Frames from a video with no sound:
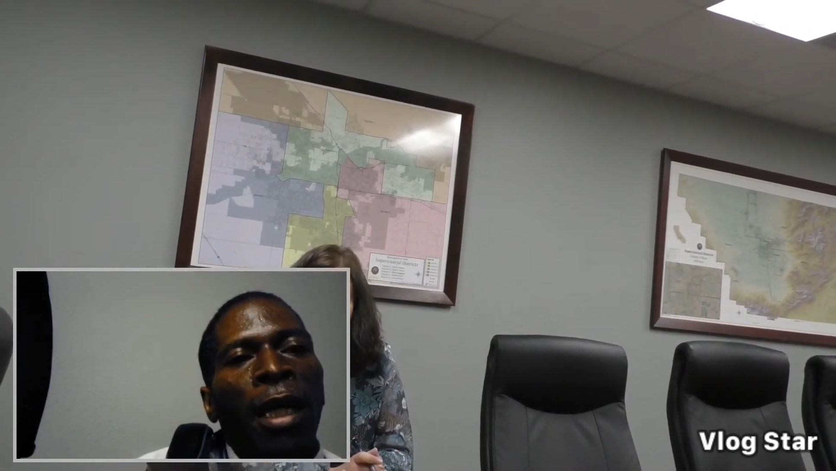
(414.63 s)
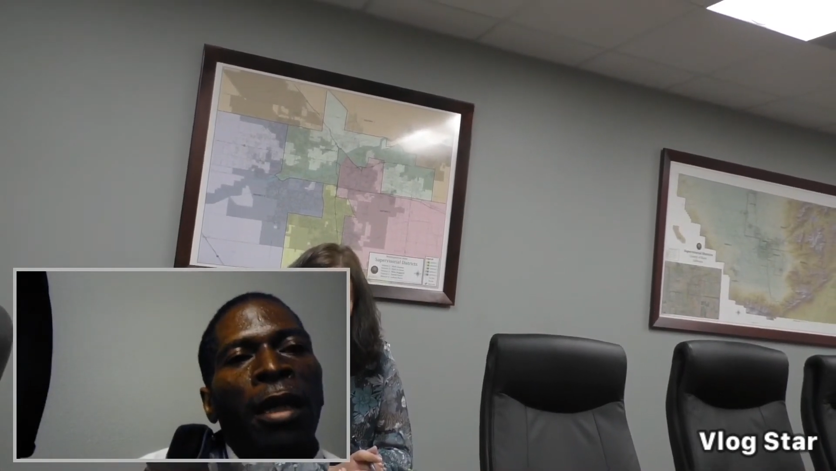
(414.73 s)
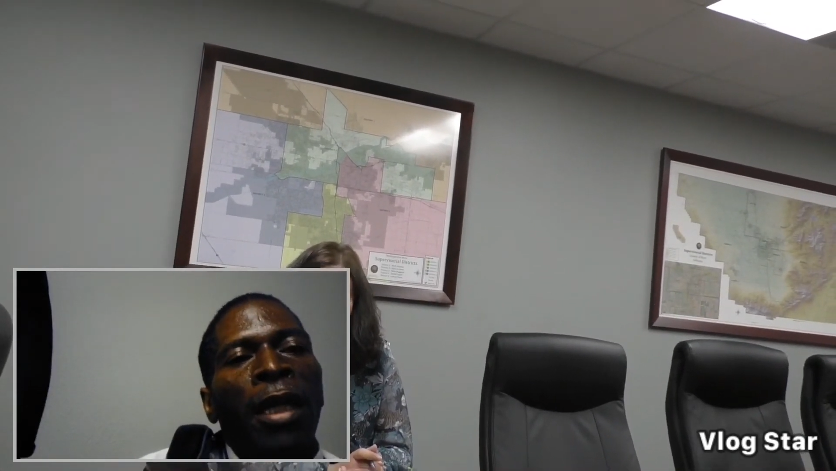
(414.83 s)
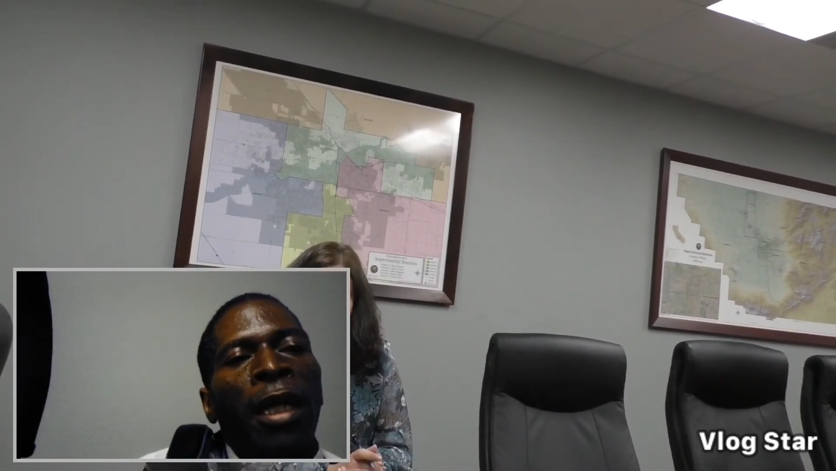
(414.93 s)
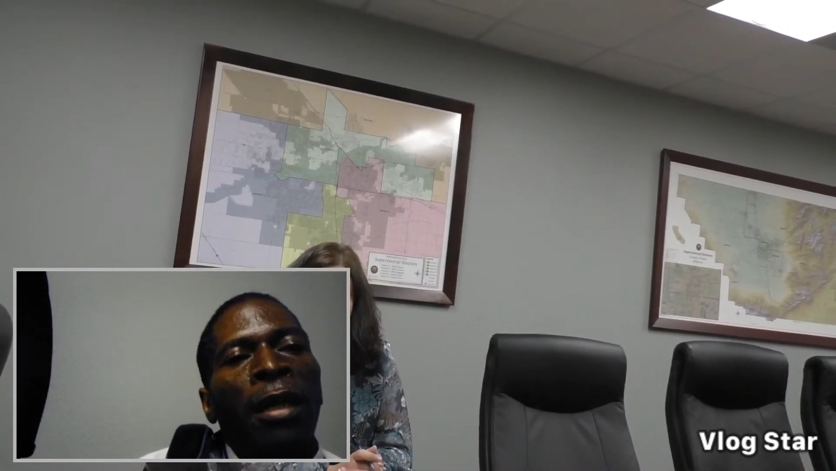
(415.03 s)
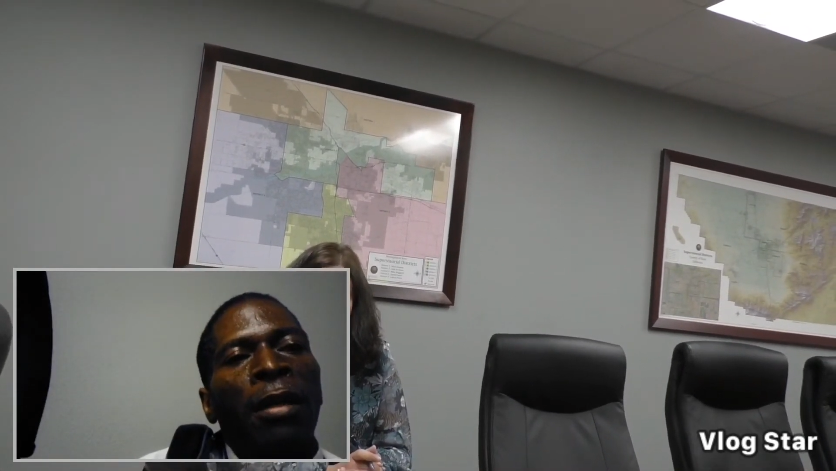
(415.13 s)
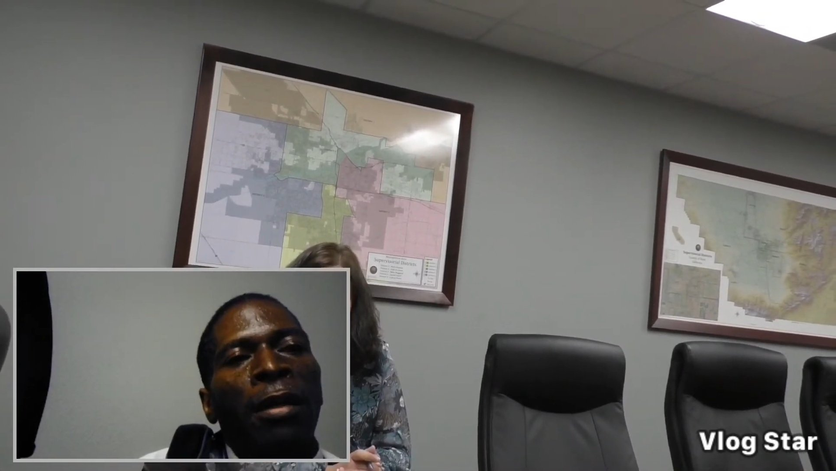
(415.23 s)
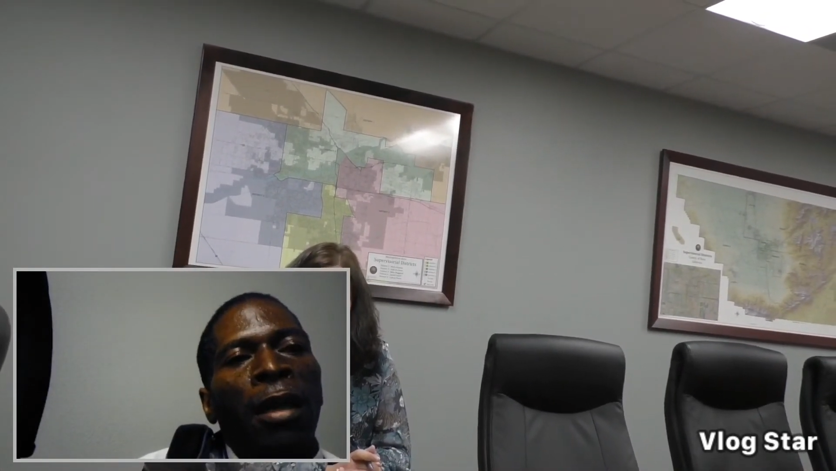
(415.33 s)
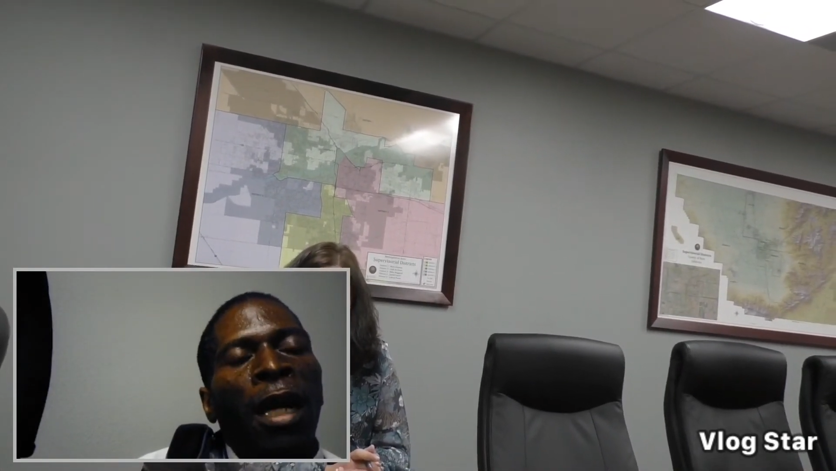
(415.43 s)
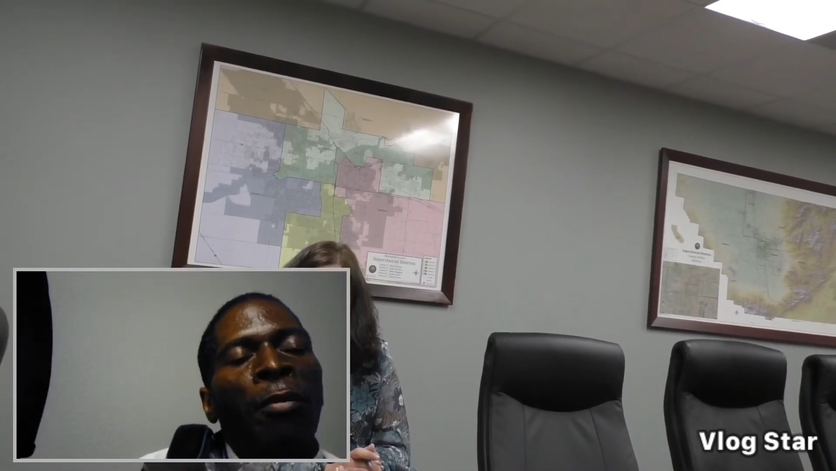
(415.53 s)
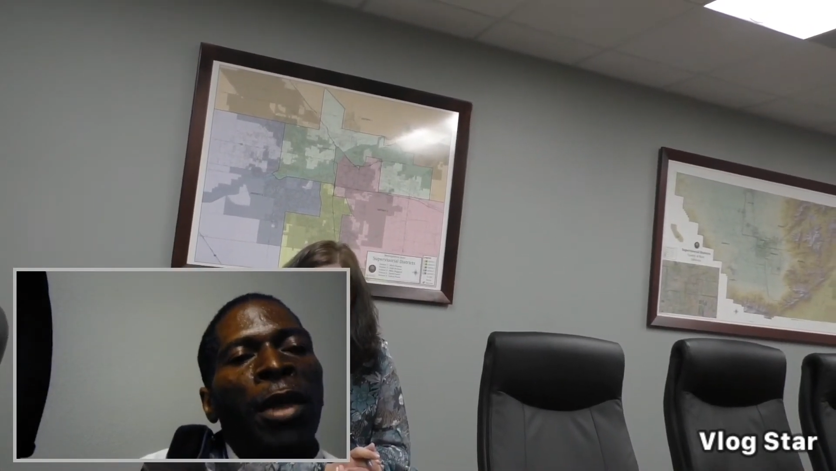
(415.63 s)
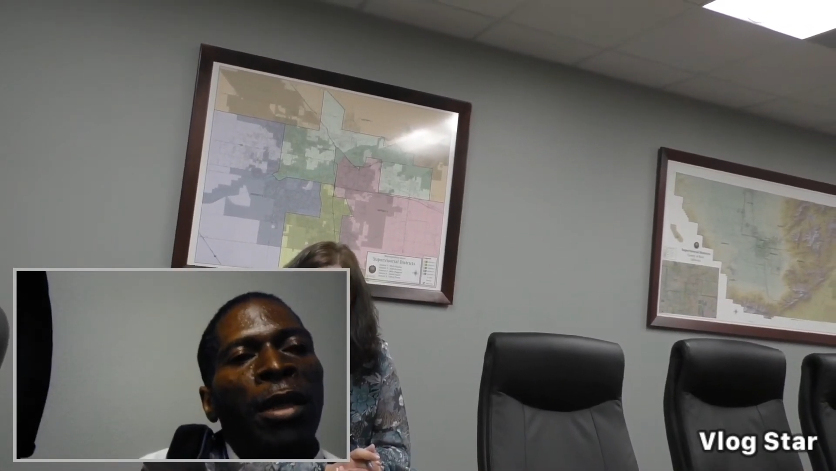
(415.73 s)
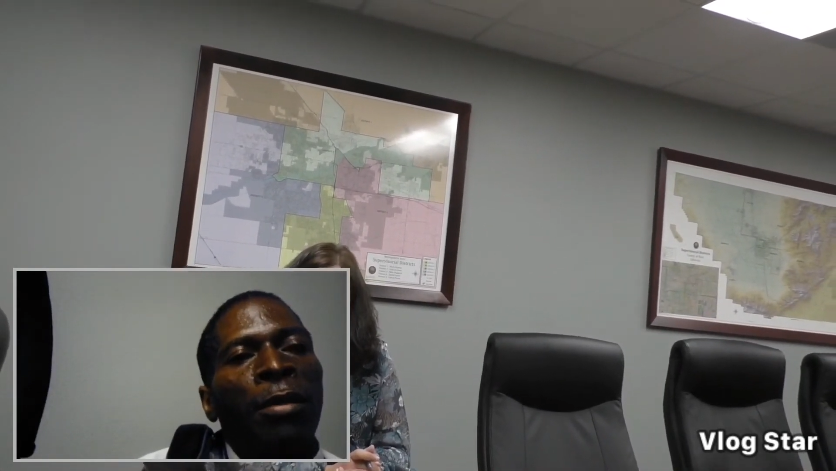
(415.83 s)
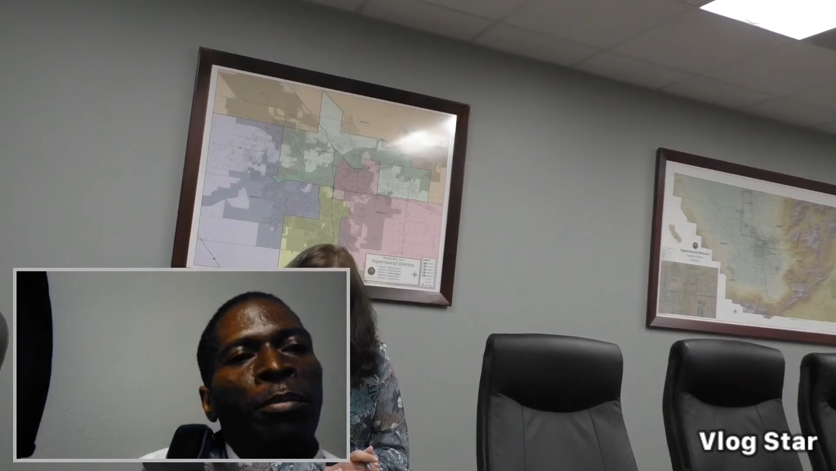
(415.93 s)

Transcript: and then I'm a